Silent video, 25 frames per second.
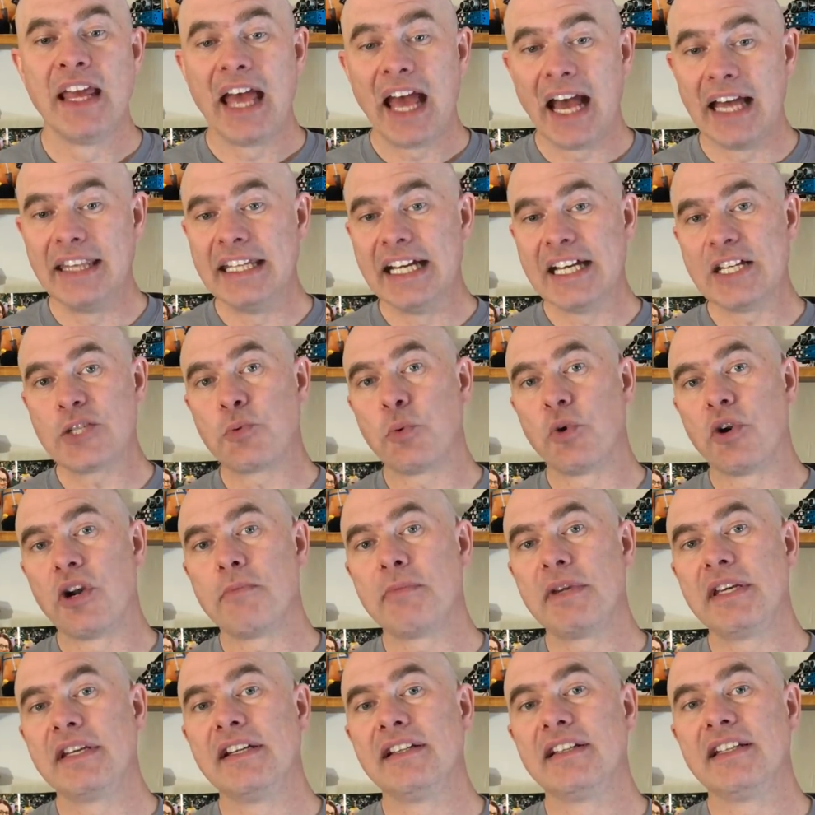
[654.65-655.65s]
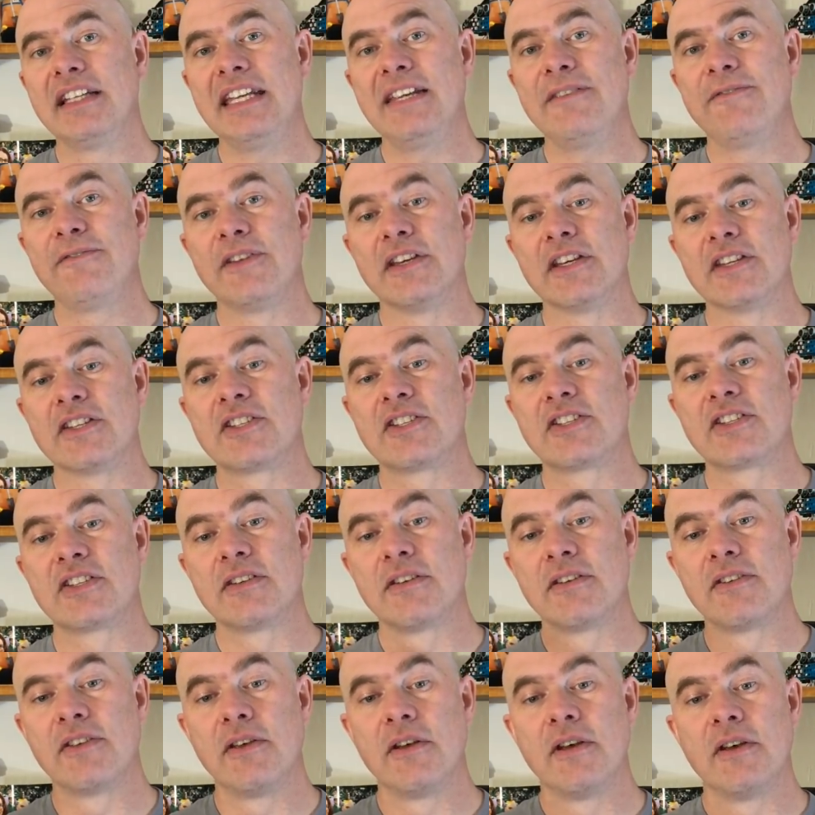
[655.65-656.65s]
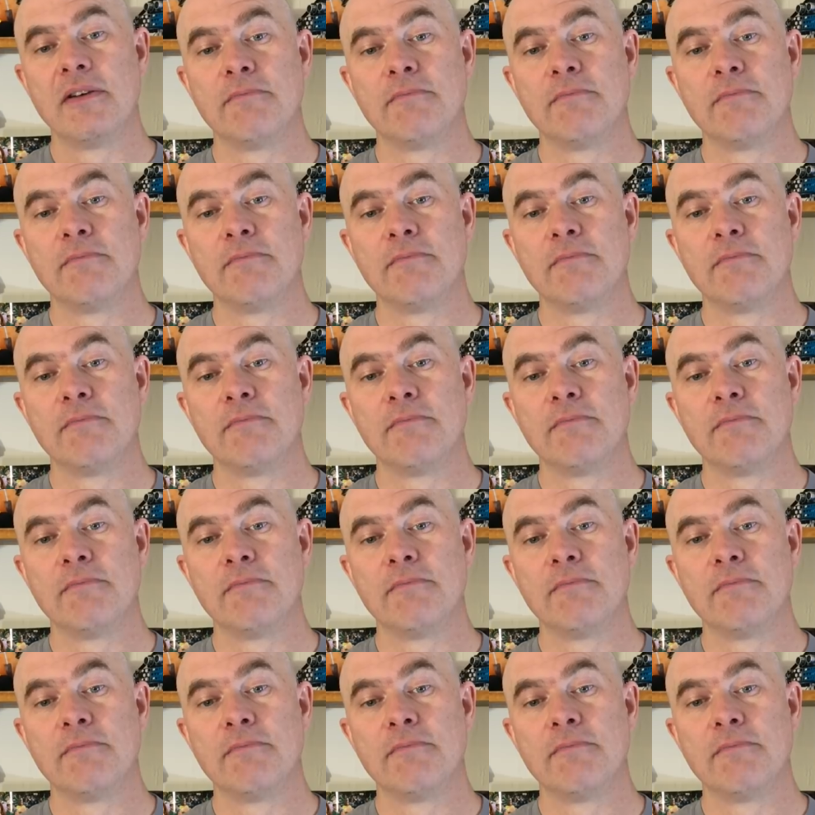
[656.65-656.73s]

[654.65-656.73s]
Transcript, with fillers: And that's where I'm going to leave this.